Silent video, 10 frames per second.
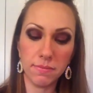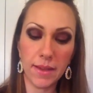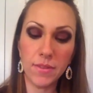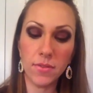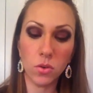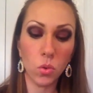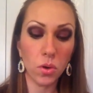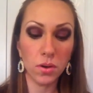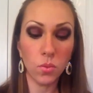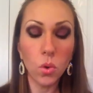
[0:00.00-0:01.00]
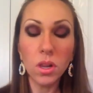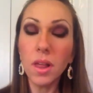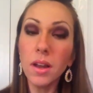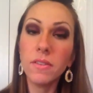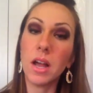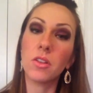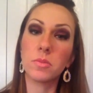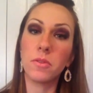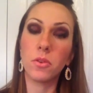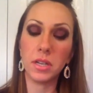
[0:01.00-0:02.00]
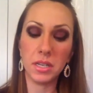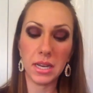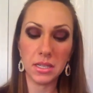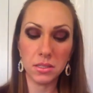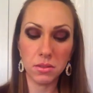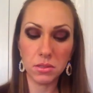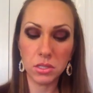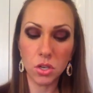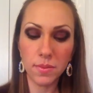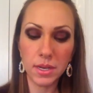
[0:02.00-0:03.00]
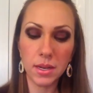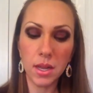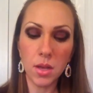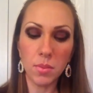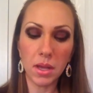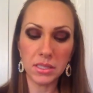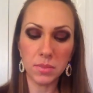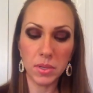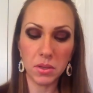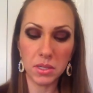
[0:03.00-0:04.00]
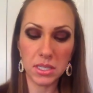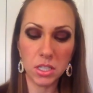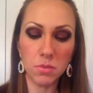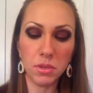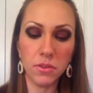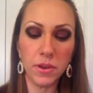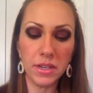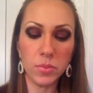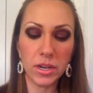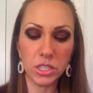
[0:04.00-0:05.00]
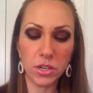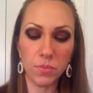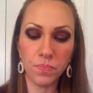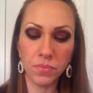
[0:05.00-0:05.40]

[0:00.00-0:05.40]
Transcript: I've never worn a lot of colors before Younique, so there's so many possibilities. Don't be afraid to branch out.